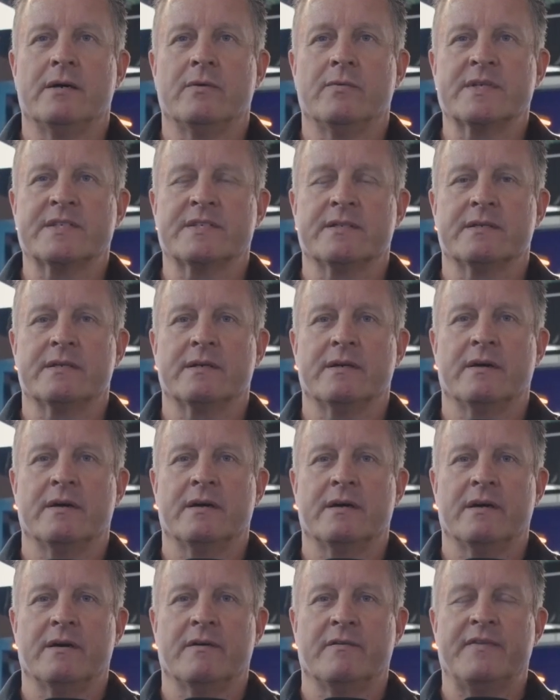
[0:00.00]
with
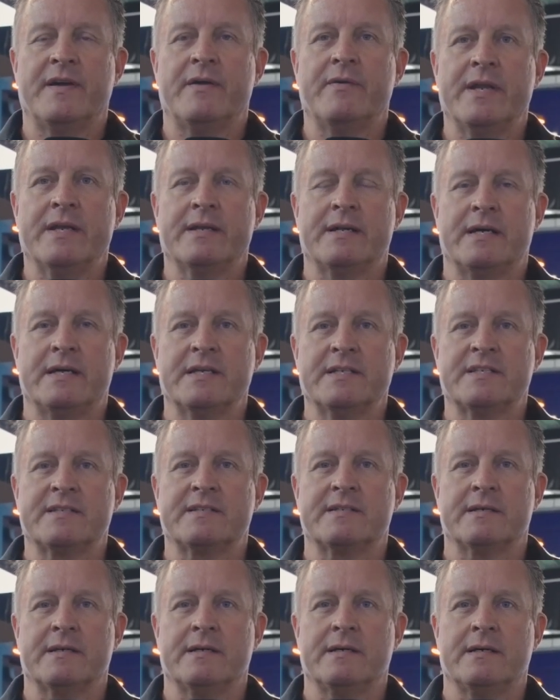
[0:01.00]
a very
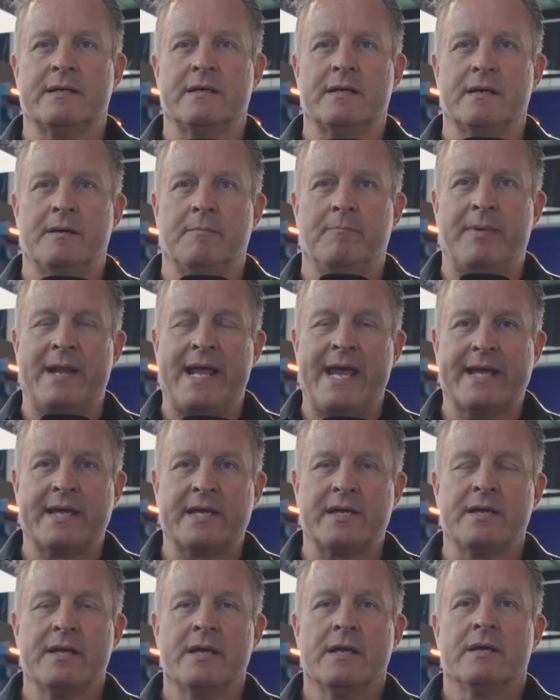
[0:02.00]
nice
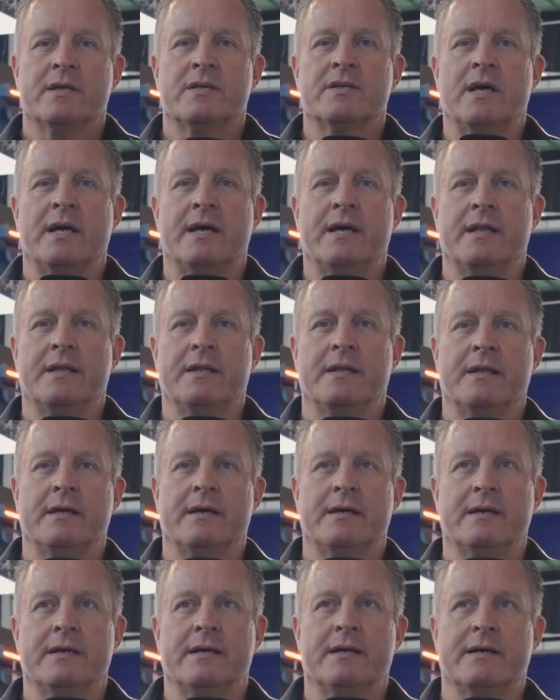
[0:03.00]
black, and
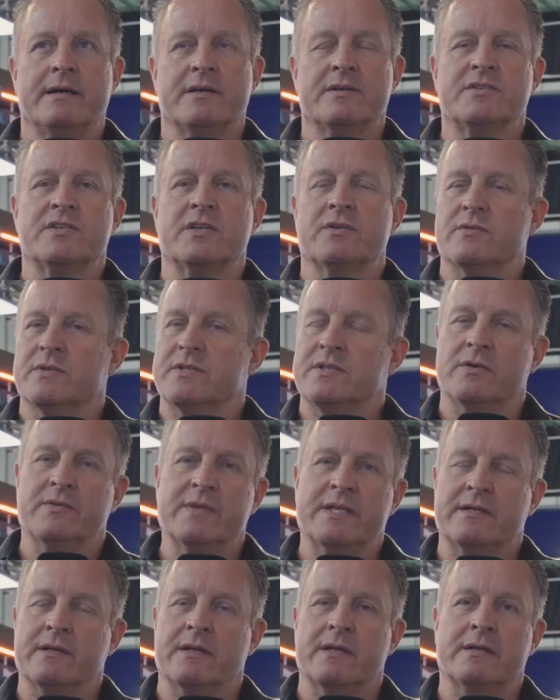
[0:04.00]
so
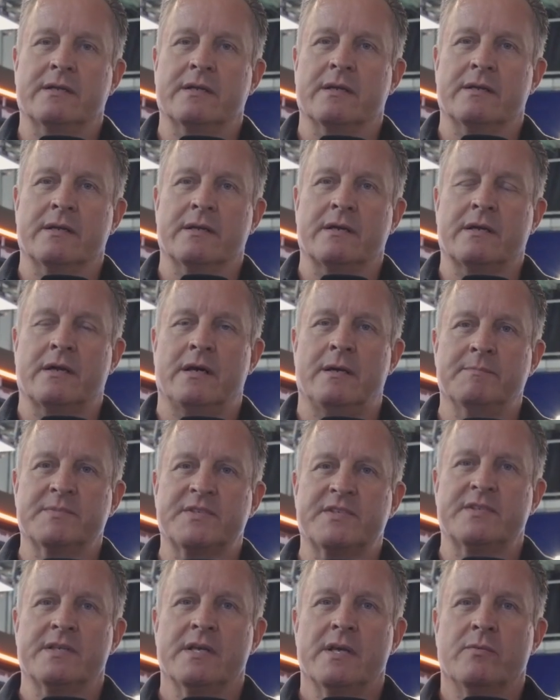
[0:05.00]
it
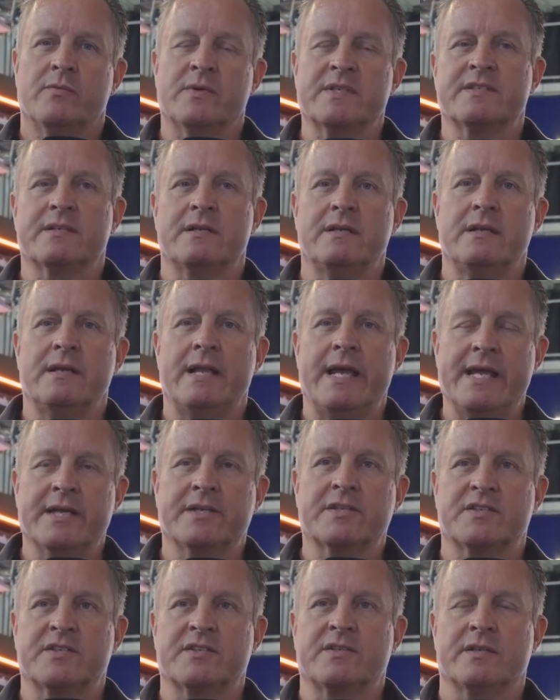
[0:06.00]
comes with the
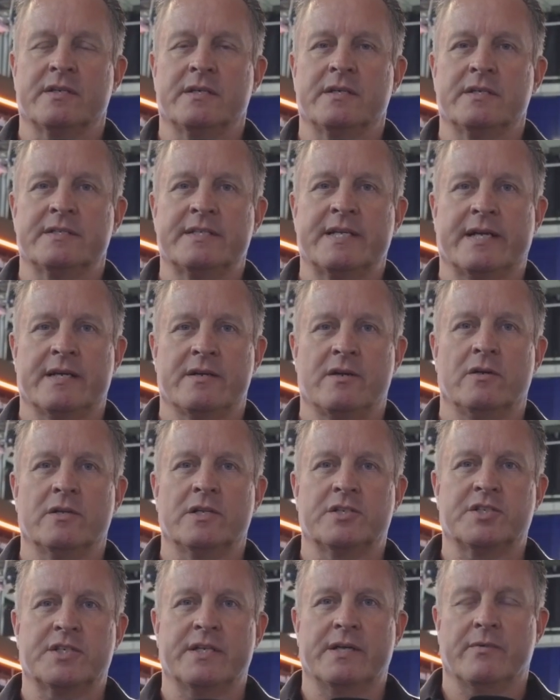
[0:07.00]
latest
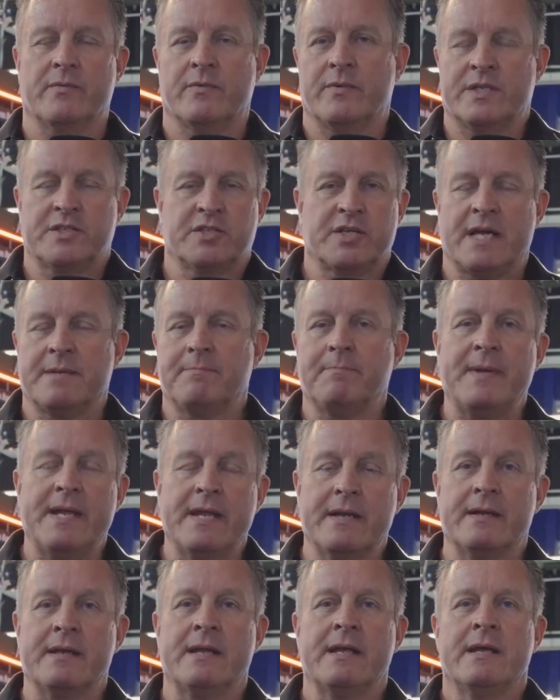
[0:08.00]
technology, which had
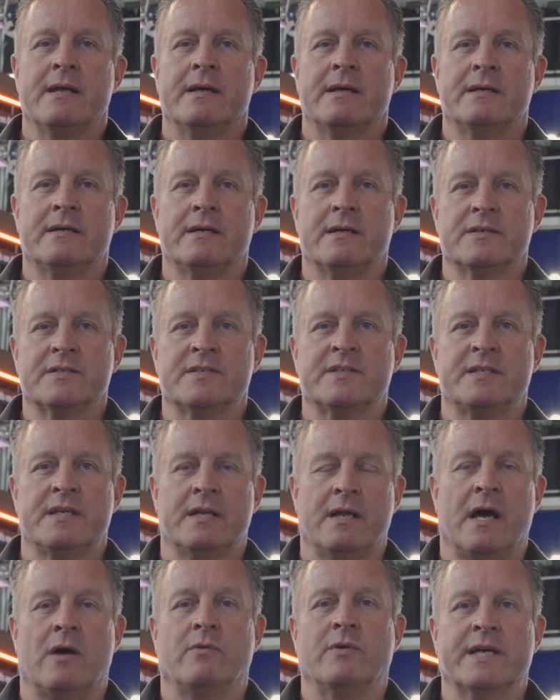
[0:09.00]
been
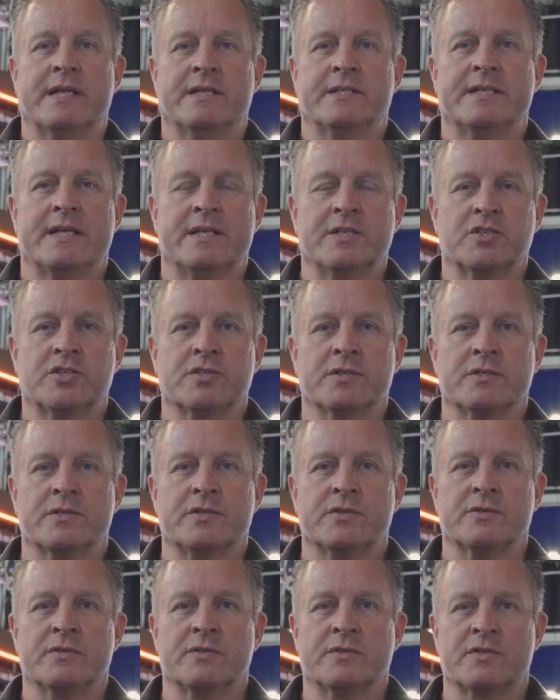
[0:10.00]
still our intention
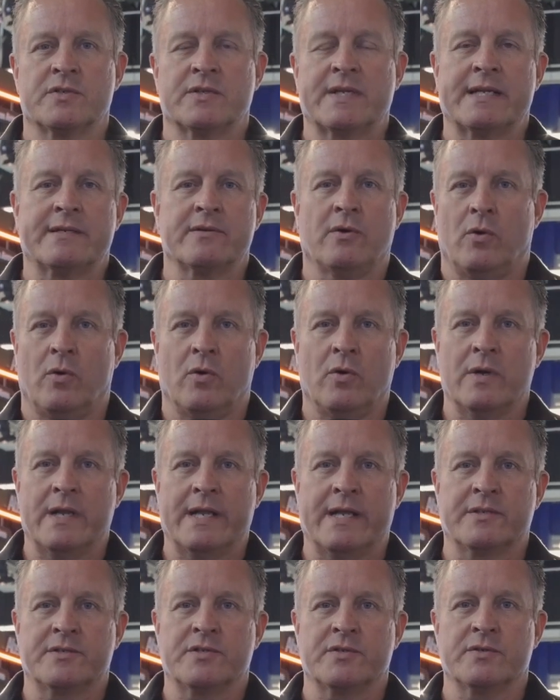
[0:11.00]
to get all
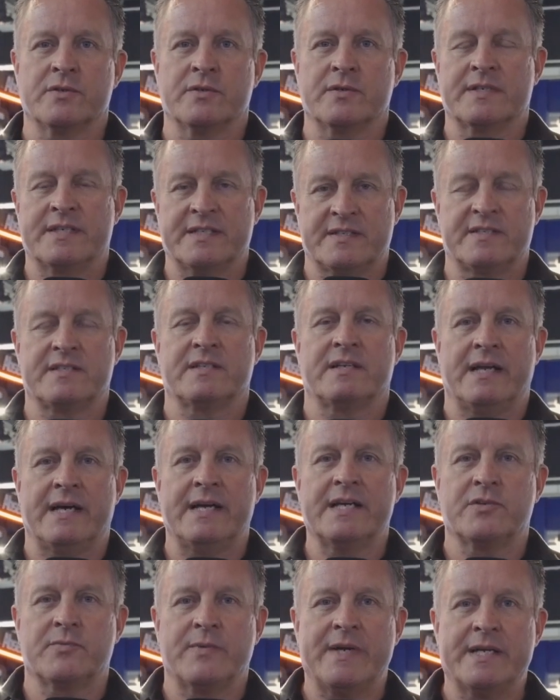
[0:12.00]
into this
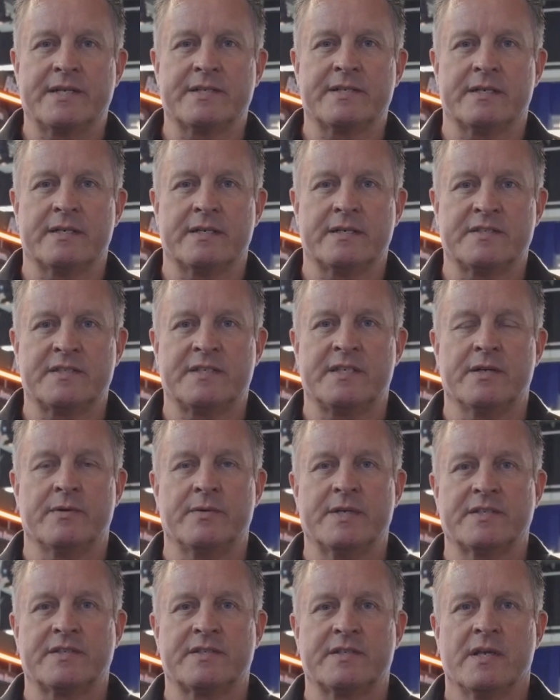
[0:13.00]
lightweight
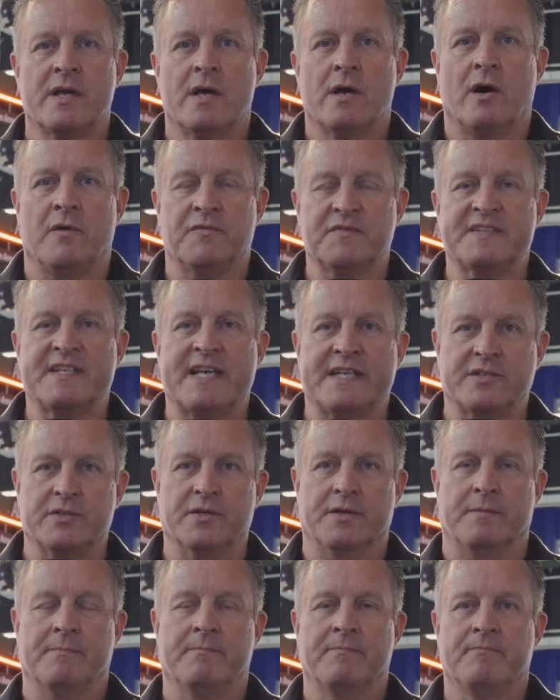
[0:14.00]
series of
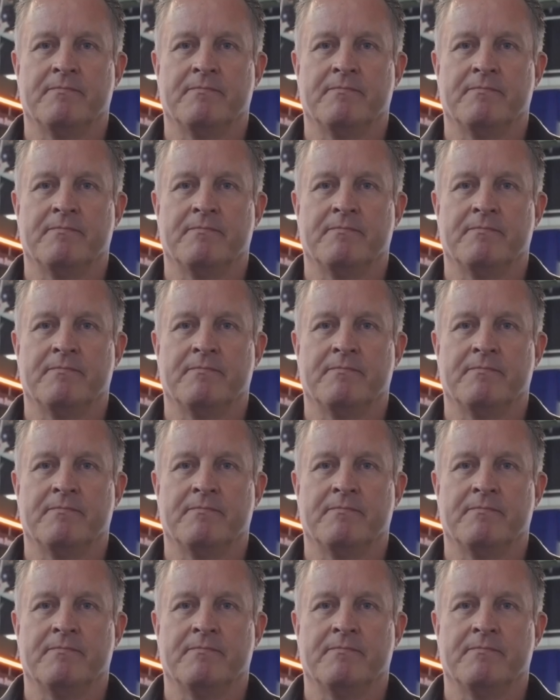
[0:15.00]
Saturn.